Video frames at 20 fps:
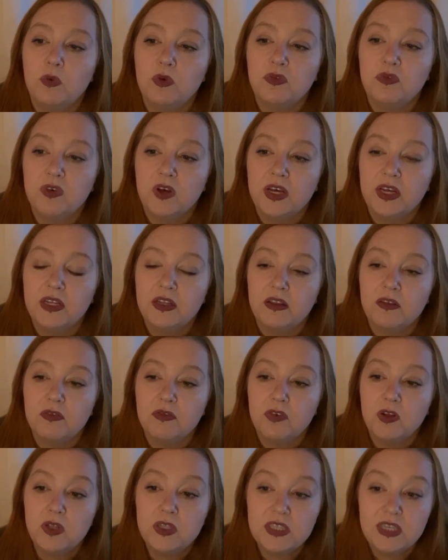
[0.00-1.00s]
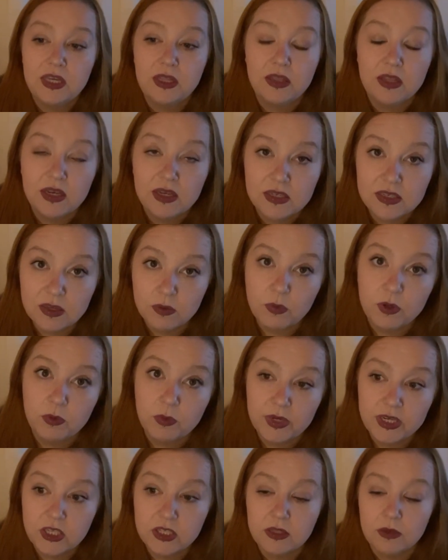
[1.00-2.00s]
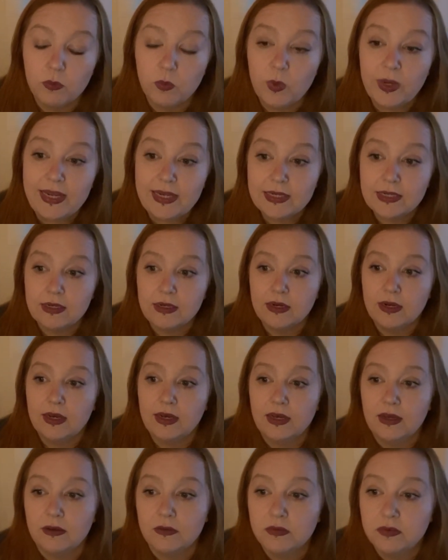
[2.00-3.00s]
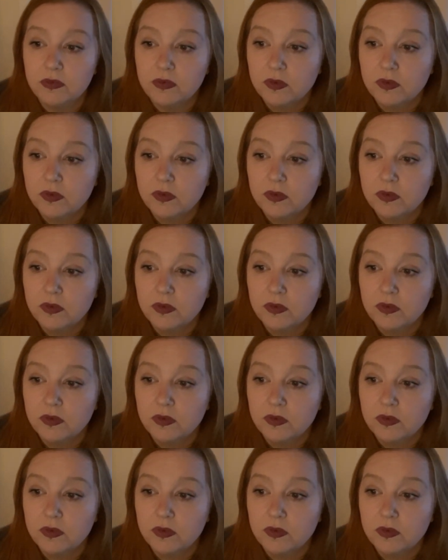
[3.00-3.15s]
we'll find the faulty things that we wish that we didn't have.